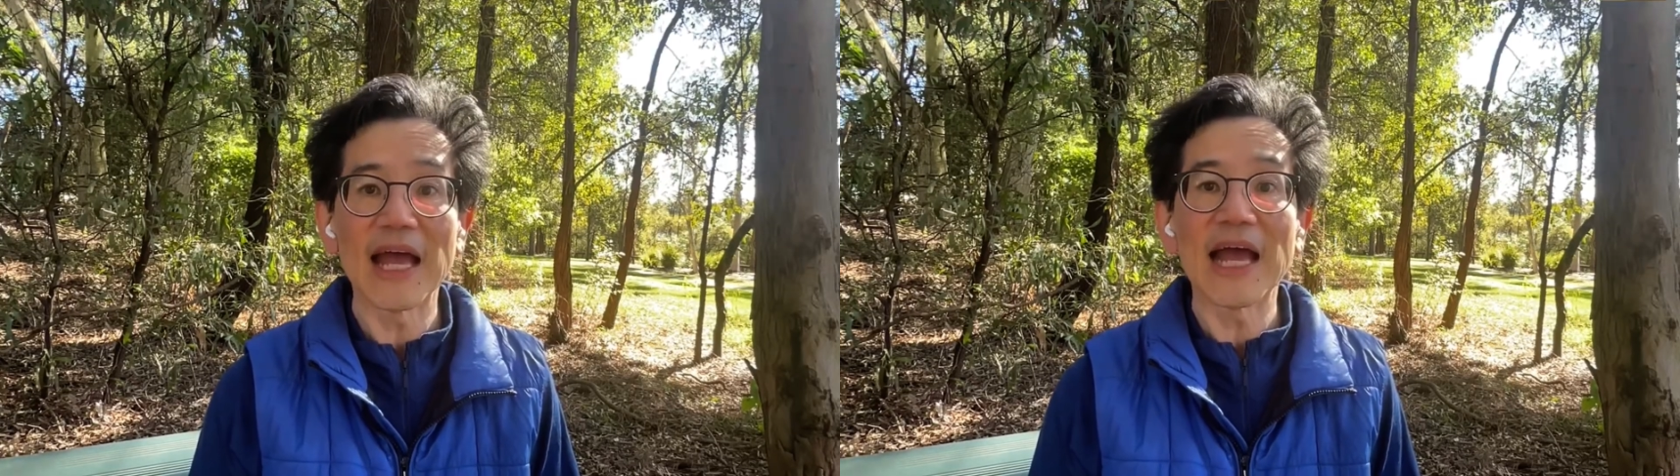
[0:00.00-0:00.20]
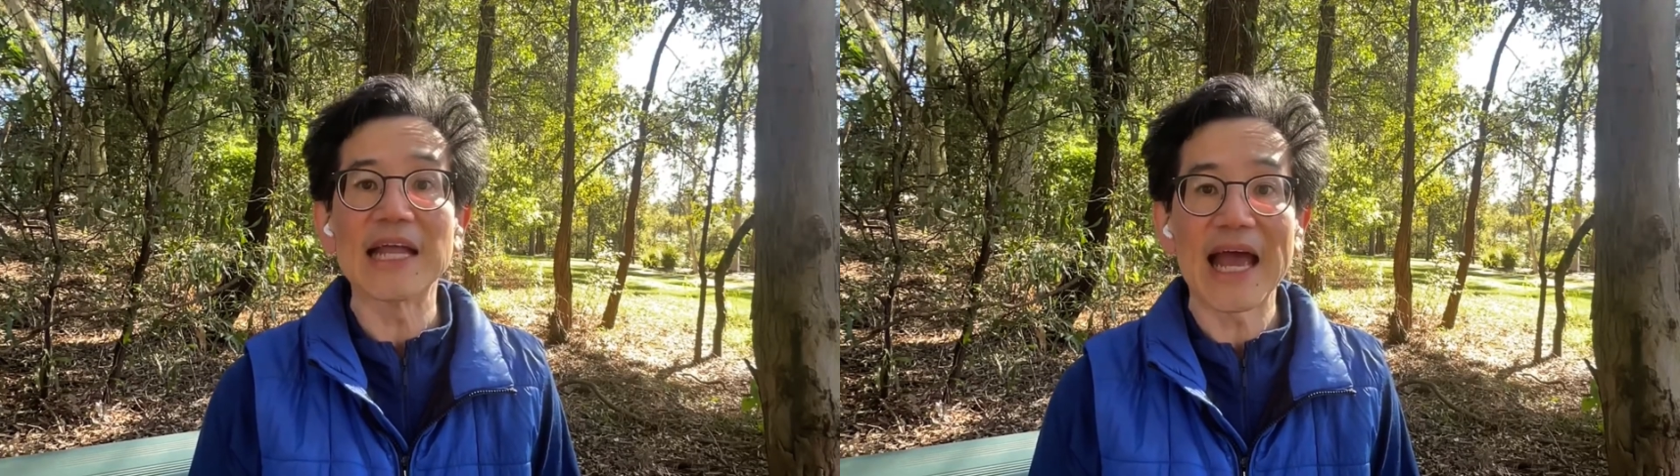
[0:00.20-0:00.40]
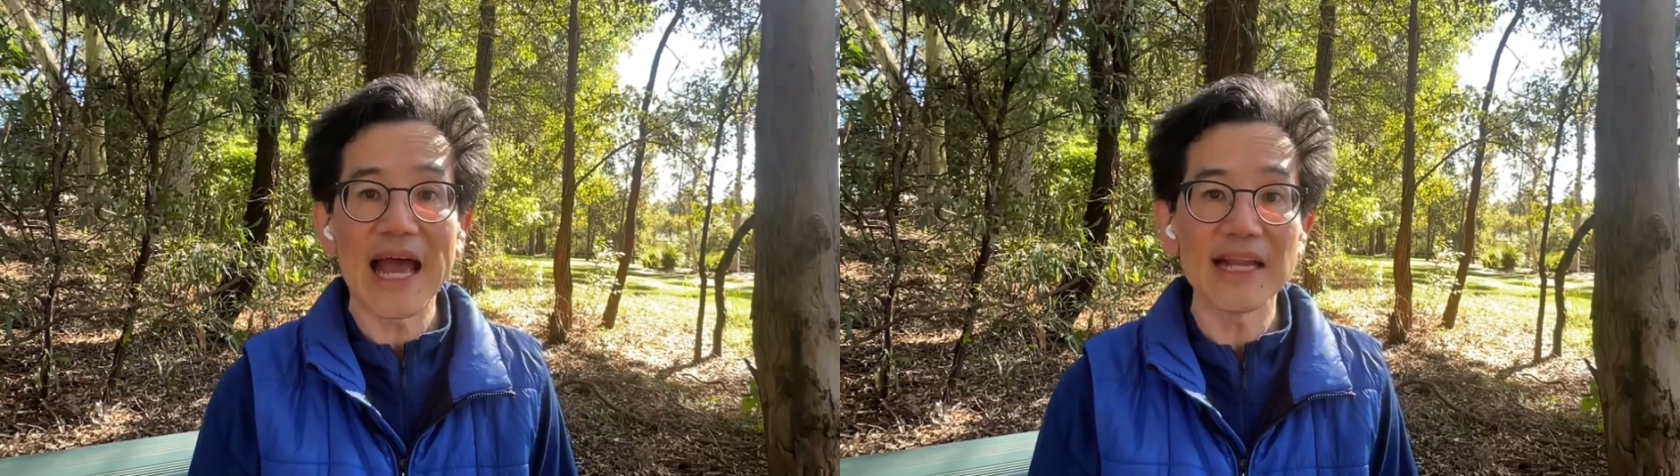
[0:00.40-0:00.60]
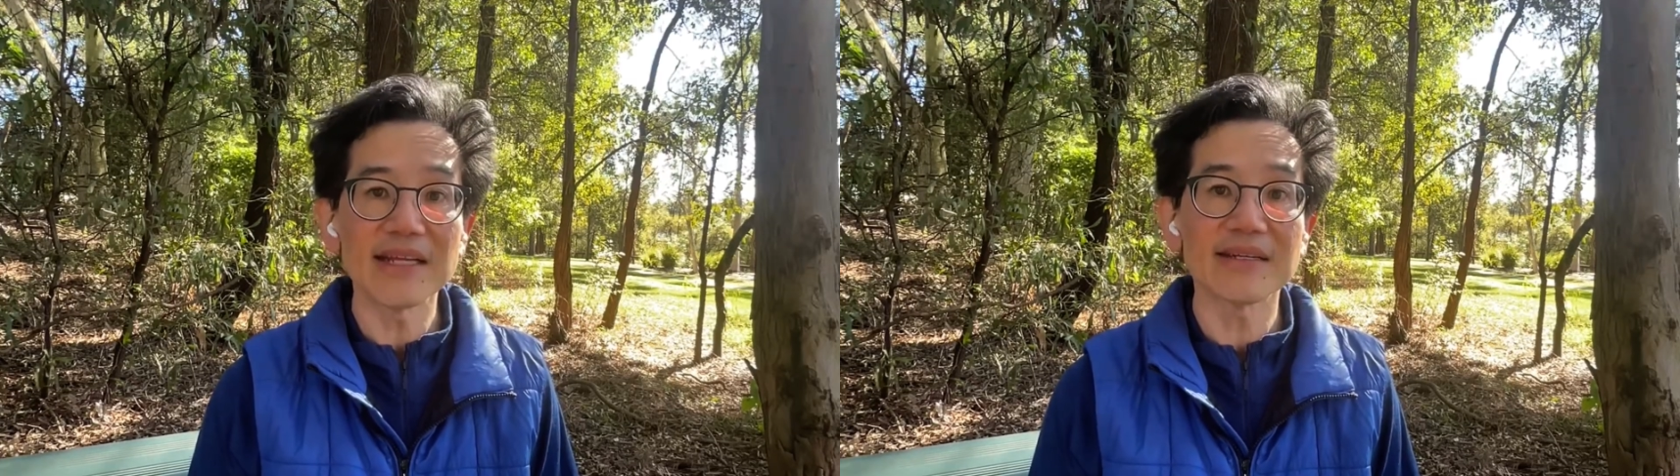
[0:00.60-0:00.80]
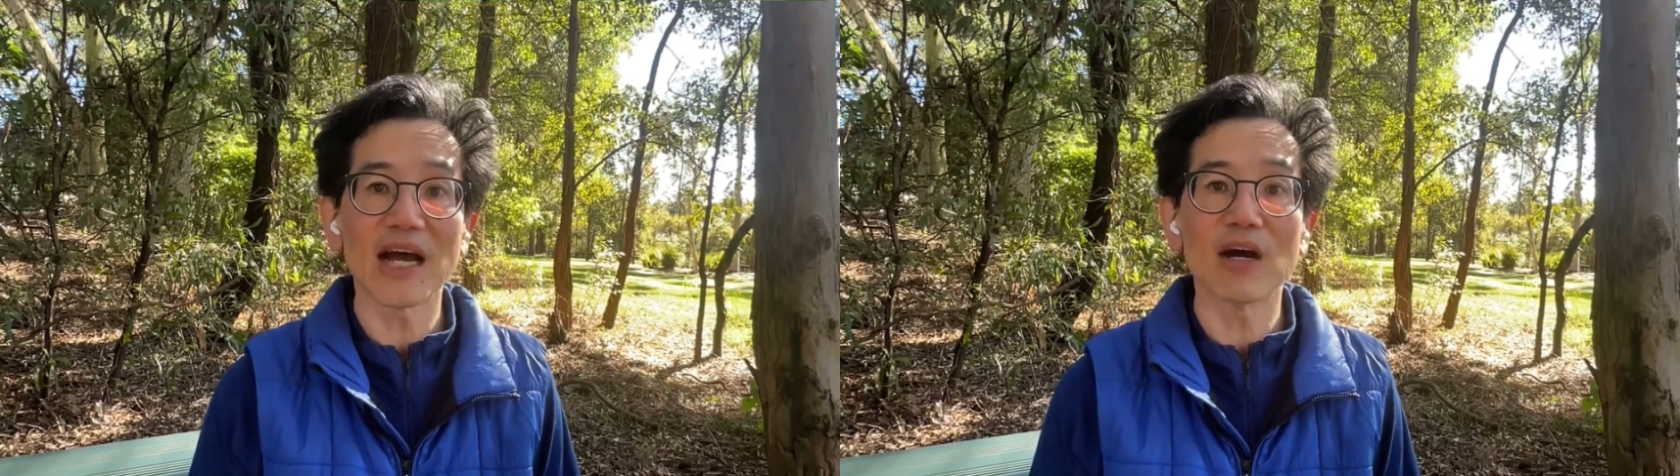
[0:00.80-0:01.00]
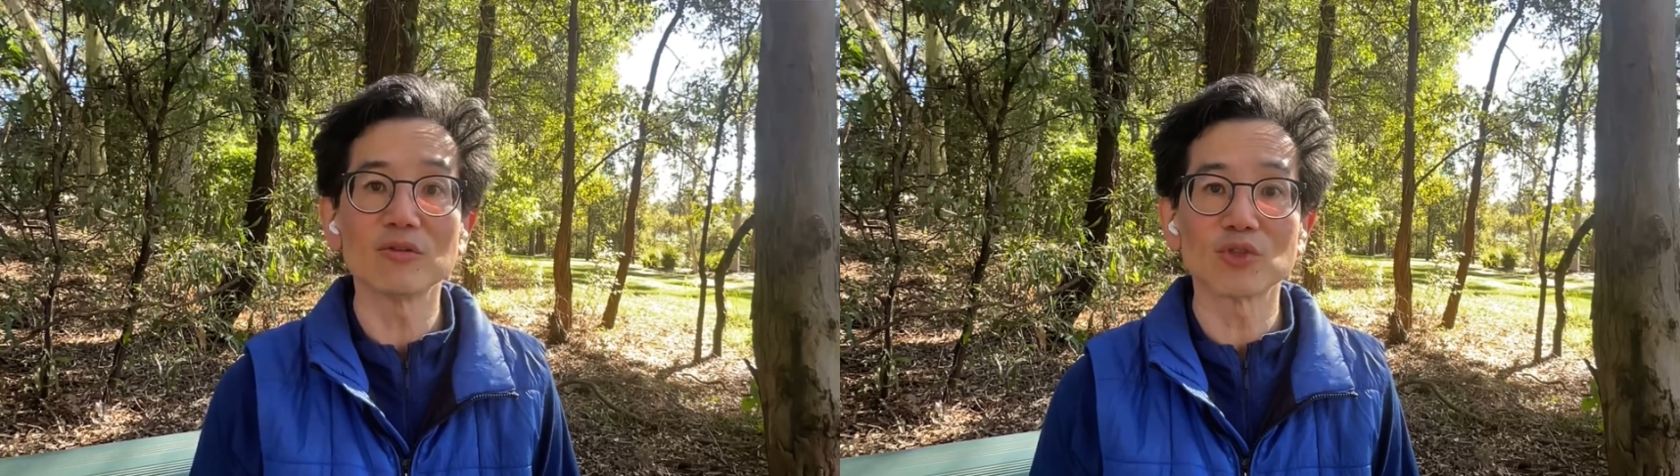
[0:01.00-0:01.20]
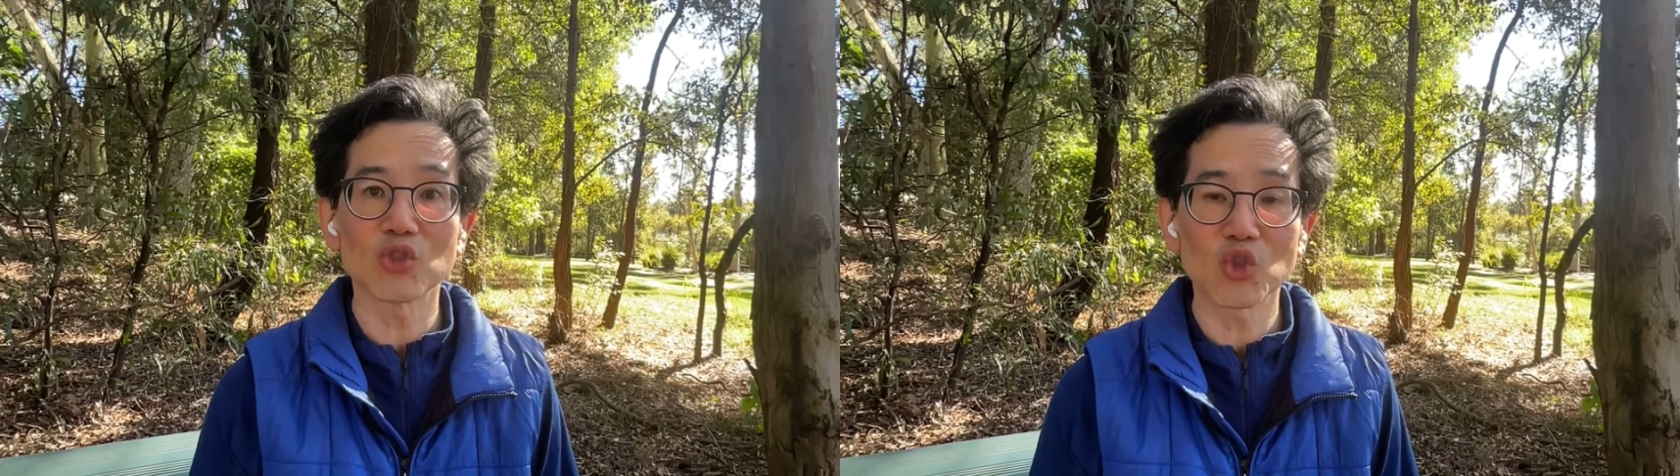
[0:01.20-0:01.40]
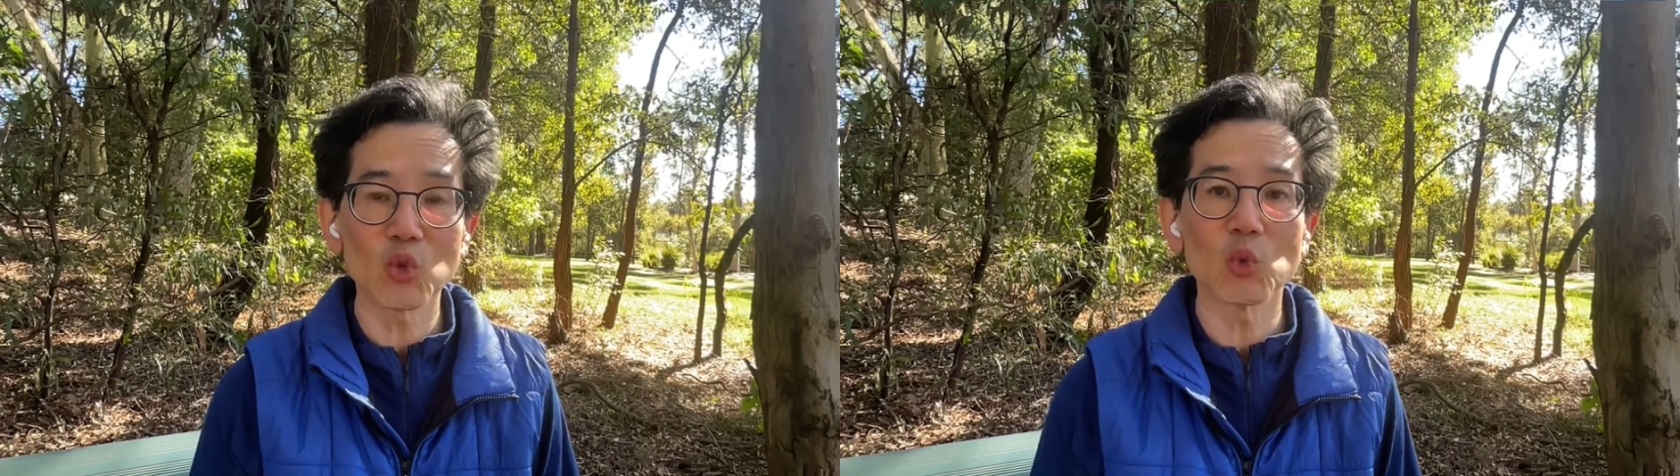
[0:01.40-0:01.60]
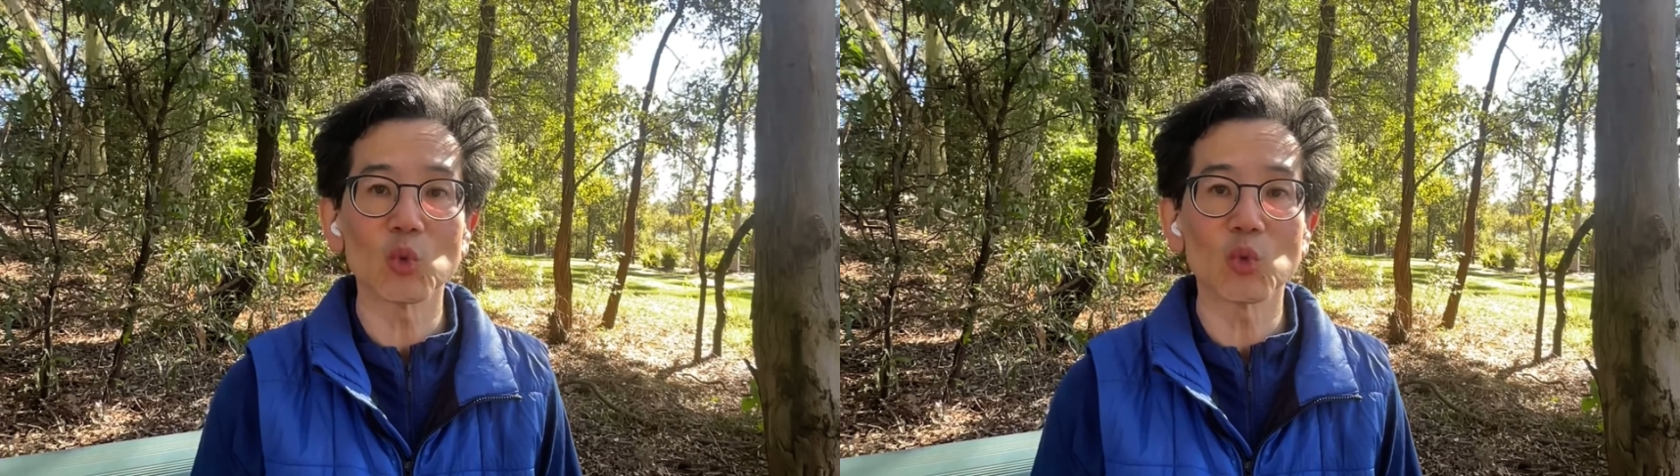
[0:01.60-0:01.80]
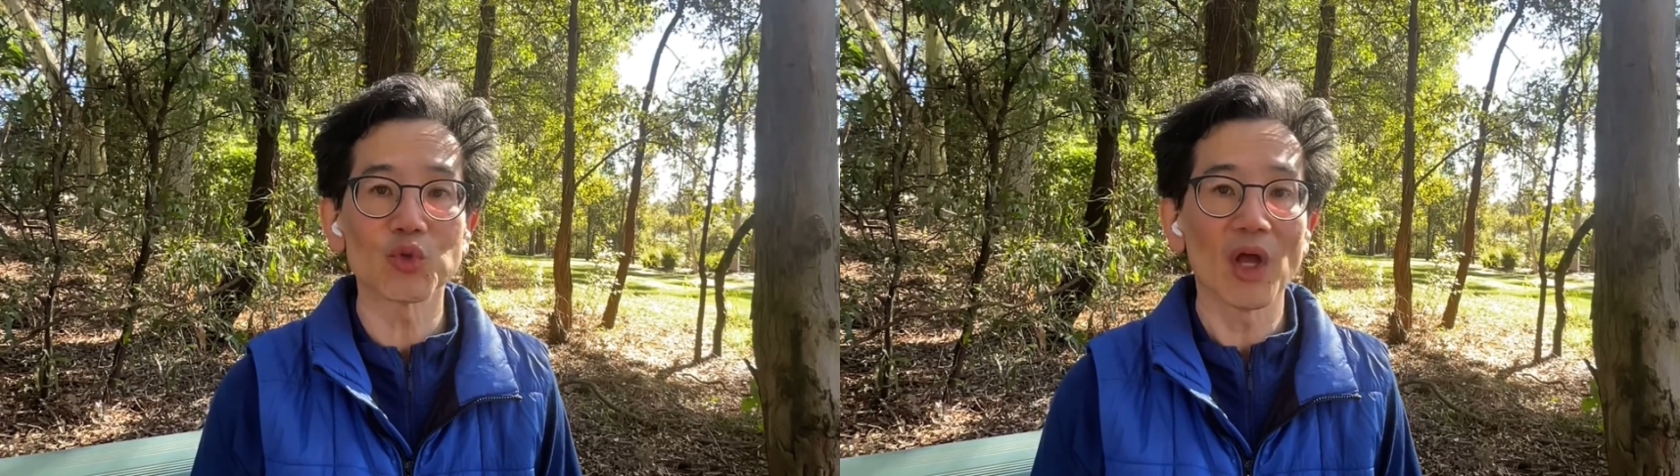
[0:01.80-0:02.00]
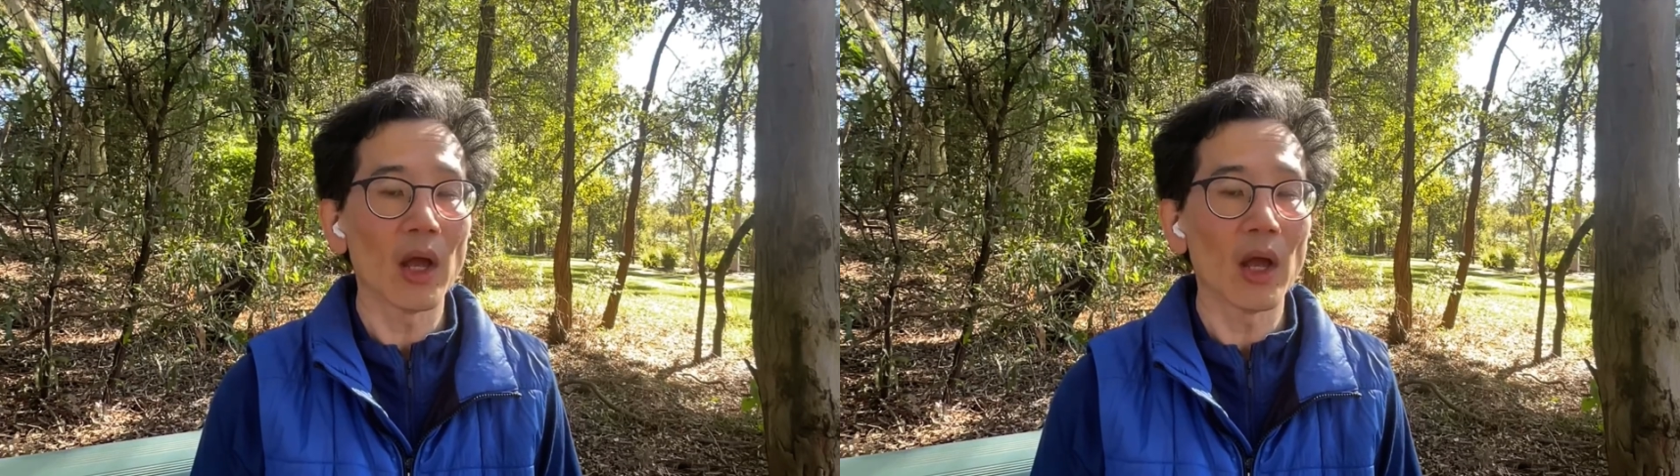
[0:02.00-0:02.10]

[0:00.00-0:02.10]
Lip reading: and handed down to schools,